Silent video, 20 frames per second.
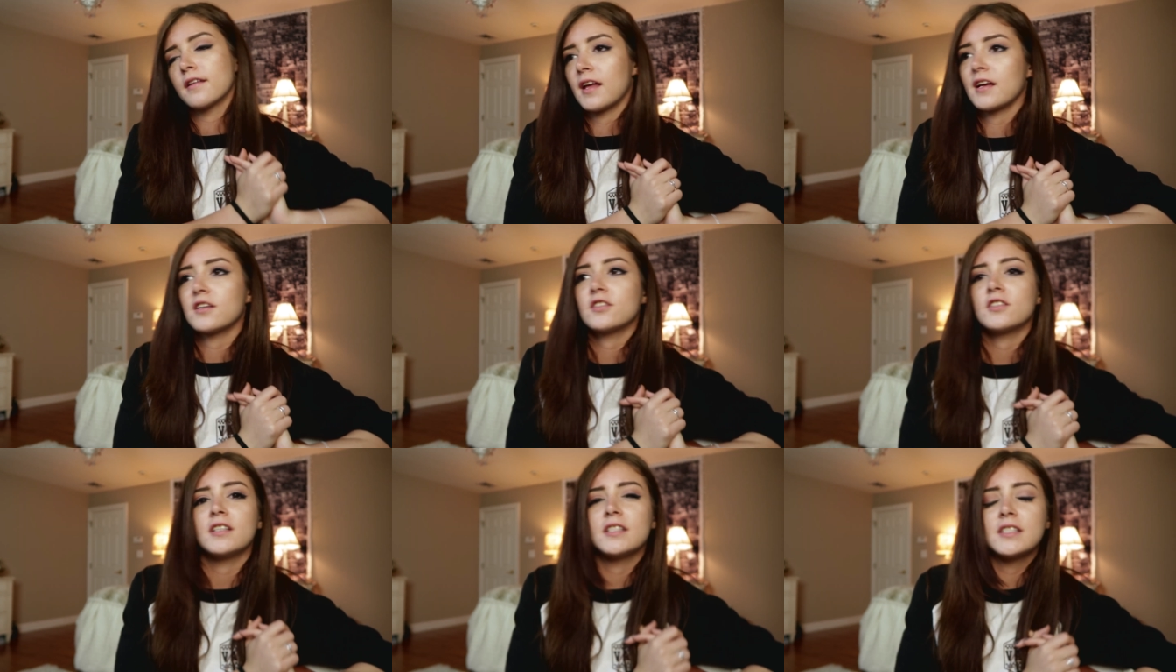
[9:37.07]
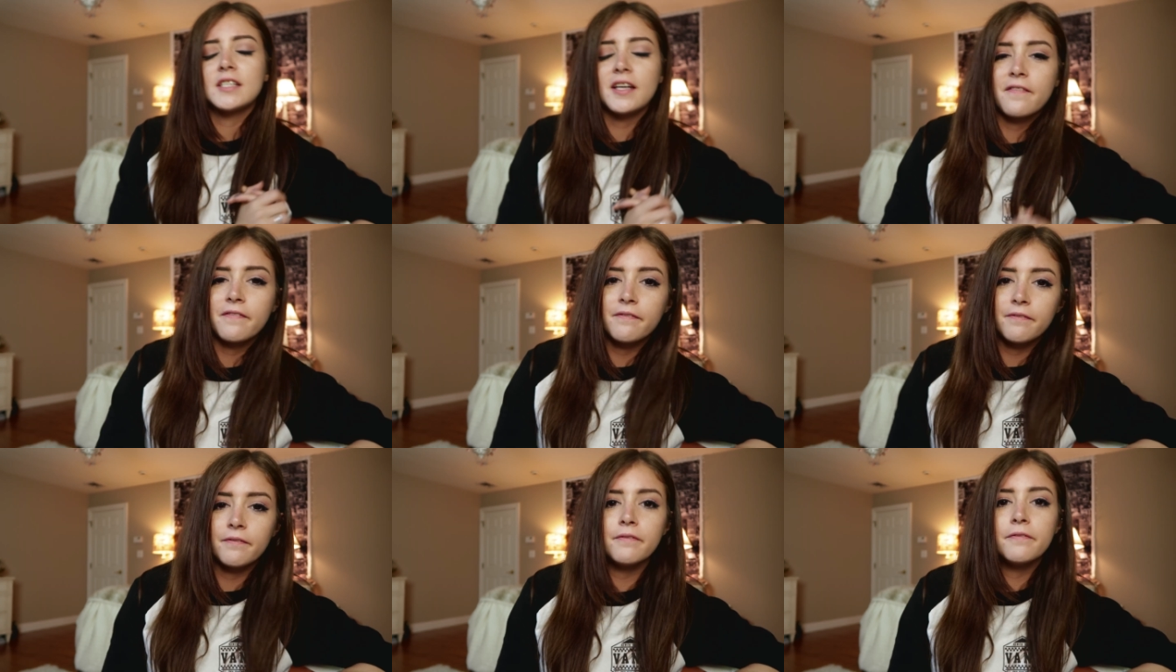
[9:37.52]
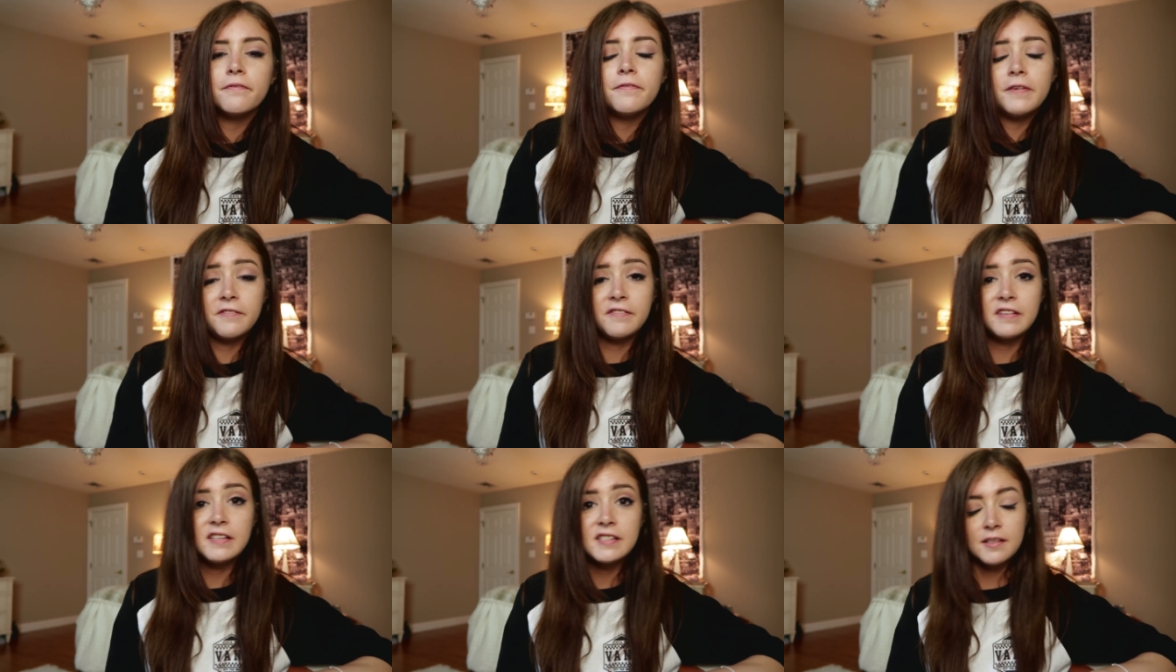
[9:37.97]
Actually, it's like
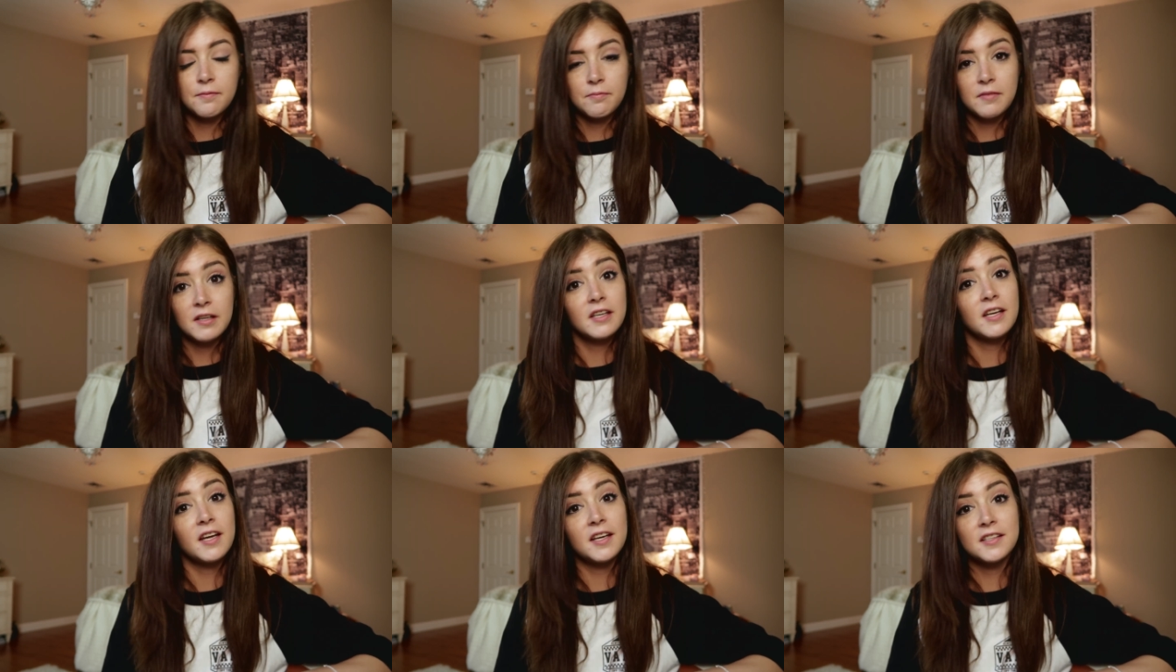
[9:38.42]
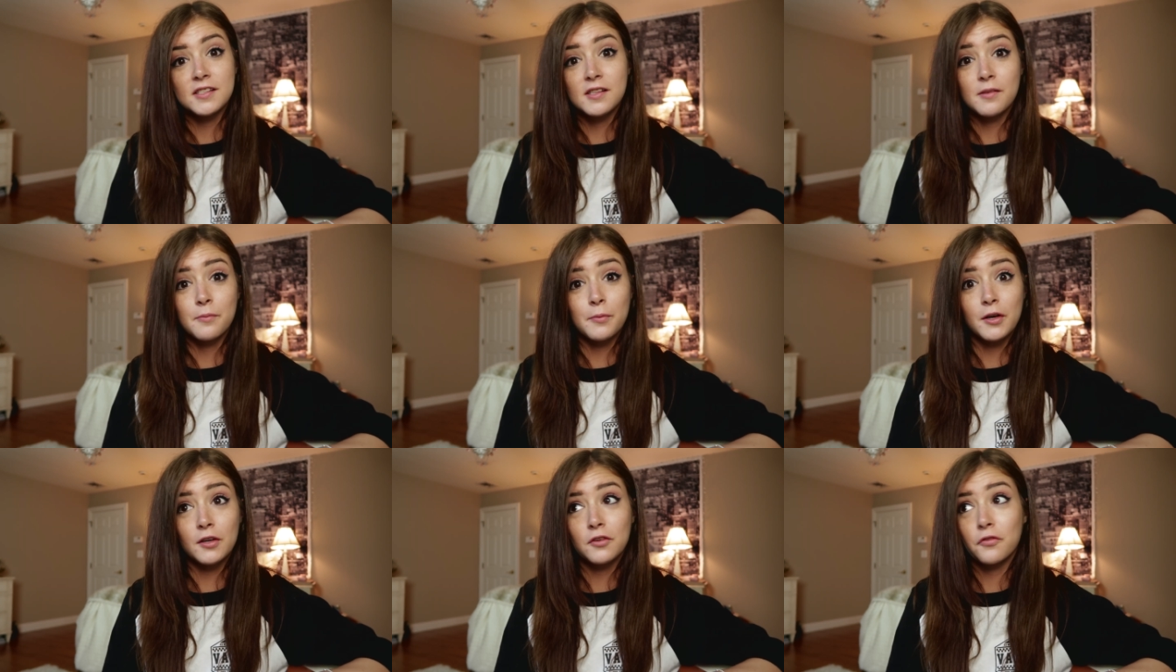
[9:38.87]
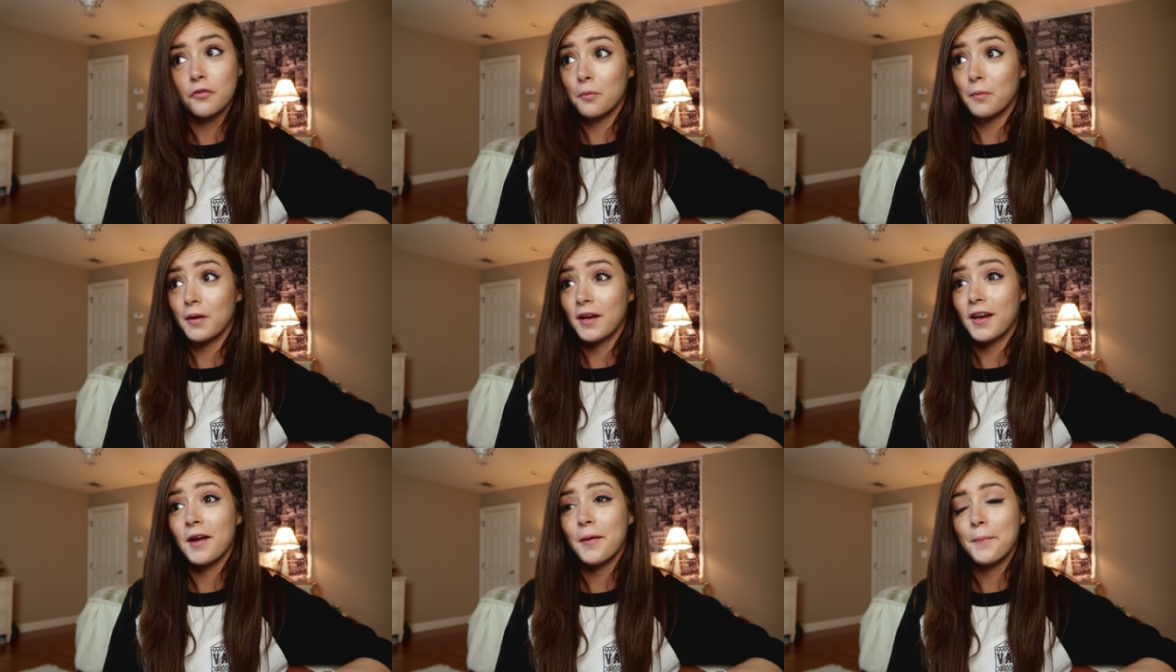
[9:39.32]
50 something days in the books for
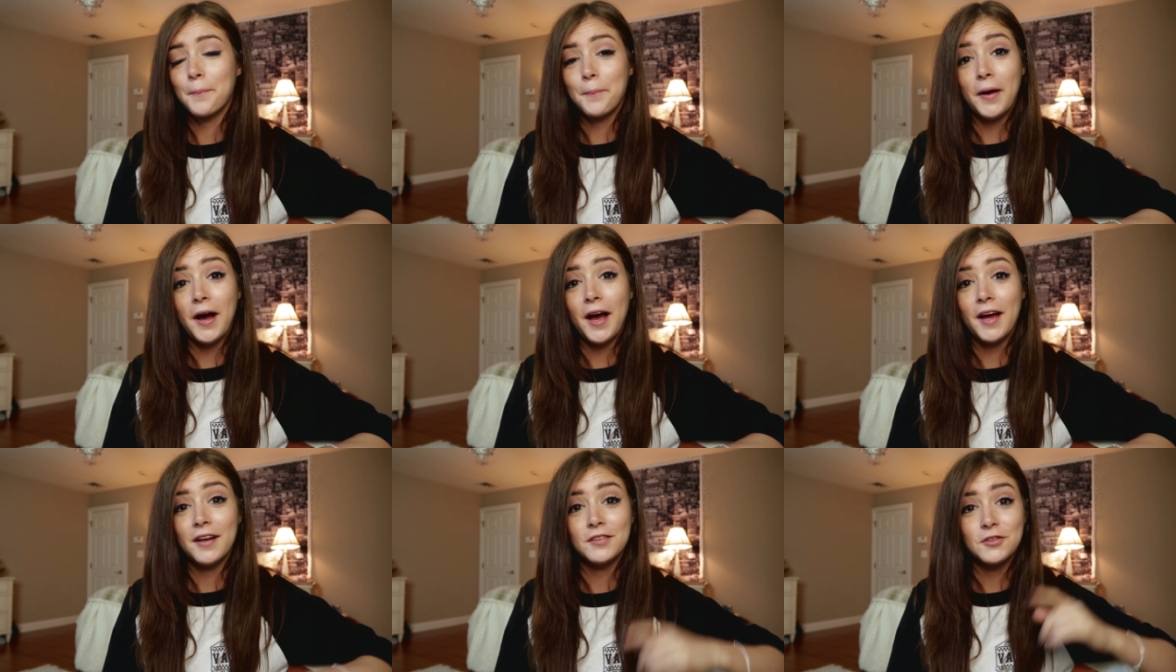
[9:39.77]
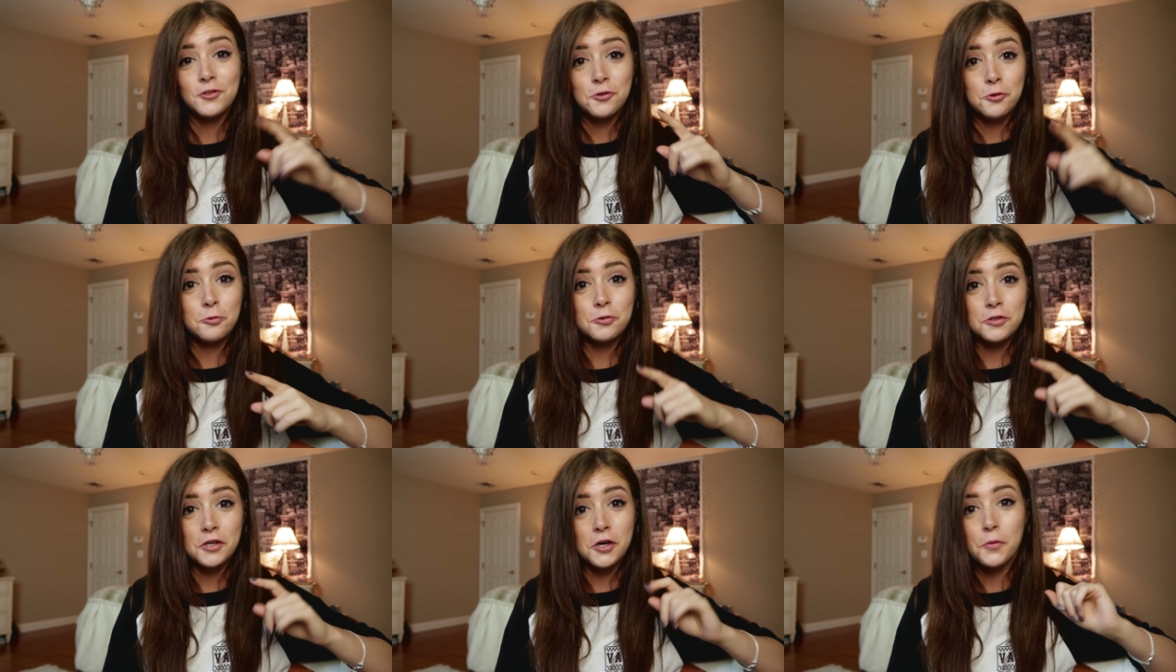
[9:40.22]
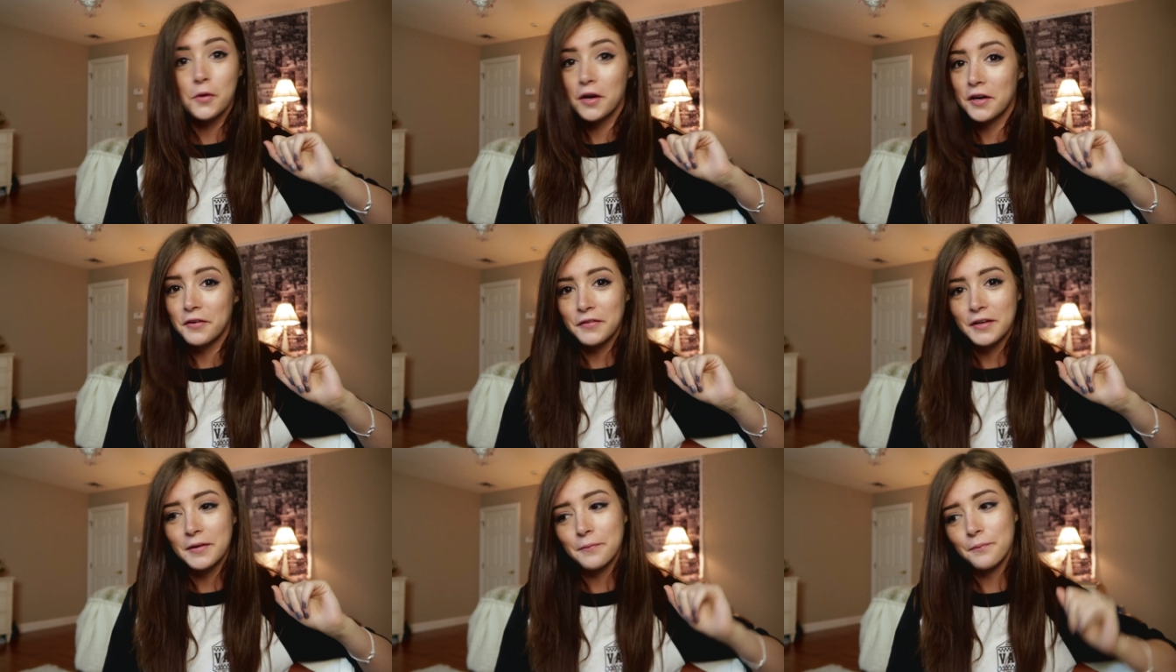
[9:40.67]
me, but you saw
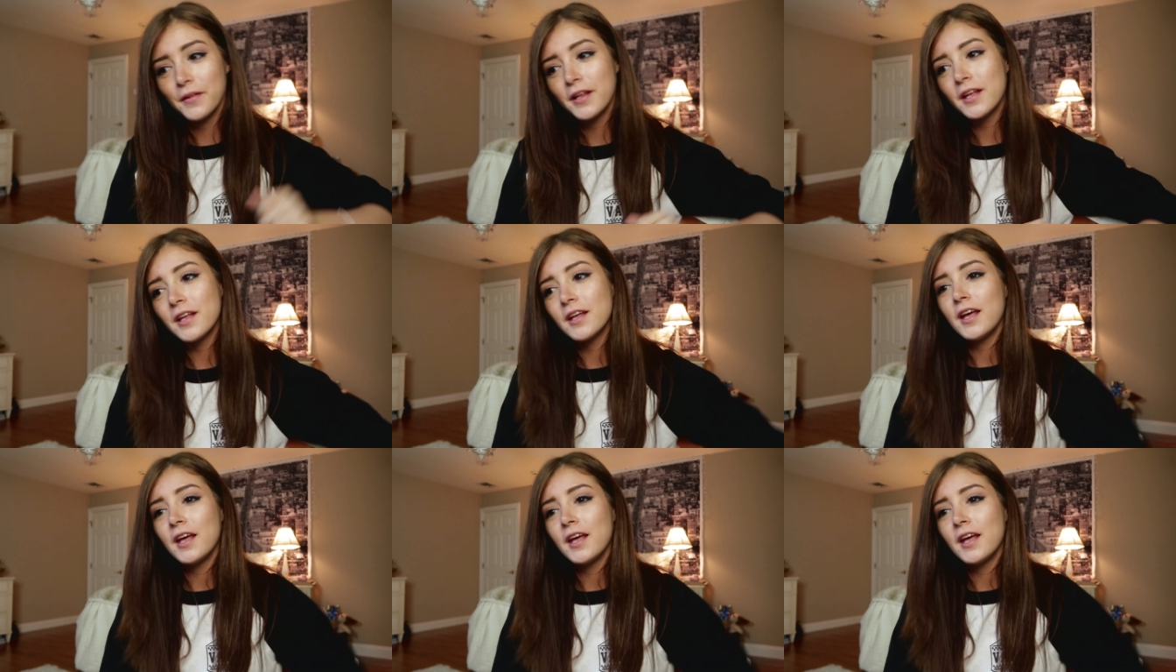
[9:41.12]
one of them.